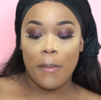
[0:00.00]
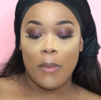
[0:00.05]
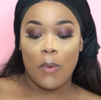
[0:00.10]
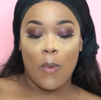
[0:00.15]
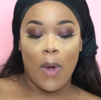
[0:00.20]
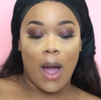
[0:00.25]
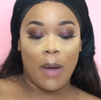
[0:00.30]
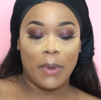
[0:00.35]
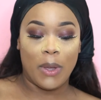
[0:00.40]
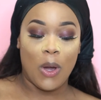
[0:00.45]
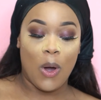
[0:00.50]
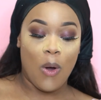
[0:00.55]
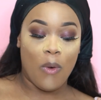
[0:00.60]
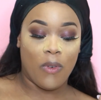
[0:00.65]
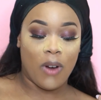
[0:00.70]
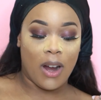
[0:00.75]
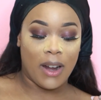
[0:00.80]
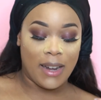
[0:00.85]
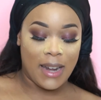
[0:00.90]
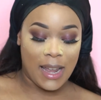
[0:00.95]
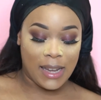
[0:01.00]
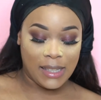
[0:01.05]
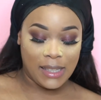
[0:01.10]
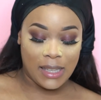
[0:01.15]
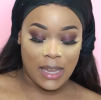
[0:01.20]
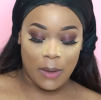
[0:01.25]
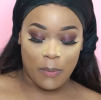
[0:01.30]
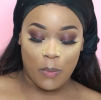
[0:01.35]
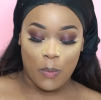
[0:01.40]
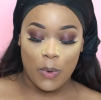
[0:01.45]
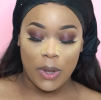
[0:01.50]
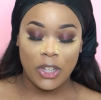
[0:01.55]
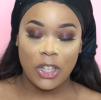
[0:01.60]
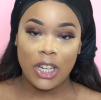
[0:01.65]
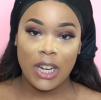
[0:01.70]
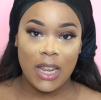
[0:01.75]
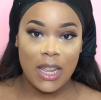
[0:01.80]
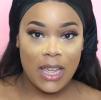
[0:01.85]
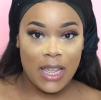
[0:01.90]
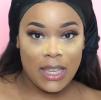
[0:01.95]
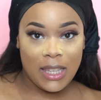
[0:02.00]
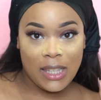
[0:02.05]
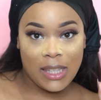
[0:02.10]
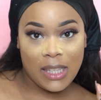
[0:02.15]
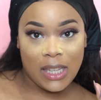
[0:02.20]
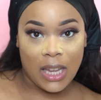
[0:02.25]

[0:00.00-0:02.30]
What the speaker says: while we go over our next step, which is